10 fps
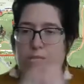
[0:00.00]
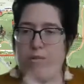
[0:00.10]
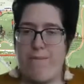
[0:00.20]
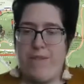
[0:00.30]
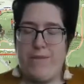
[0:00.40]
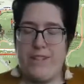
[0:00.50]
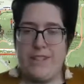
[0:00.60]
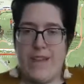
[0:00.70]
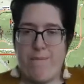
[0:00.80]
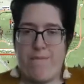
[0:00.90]
wrap
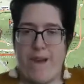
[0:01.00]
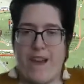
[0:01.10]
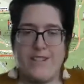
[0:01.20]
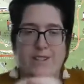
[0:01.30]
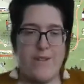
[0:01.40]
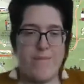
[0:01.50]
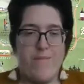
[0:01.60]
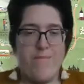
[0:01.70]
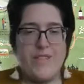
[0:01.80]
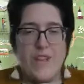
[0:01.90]
things up back as a group.
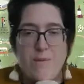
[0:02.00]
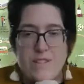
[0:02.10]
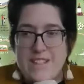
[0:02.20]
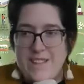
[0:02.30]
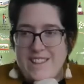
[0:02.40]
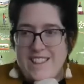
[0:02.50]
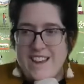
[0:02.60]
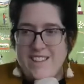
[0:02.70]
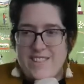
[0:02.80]
So we'll see you in there.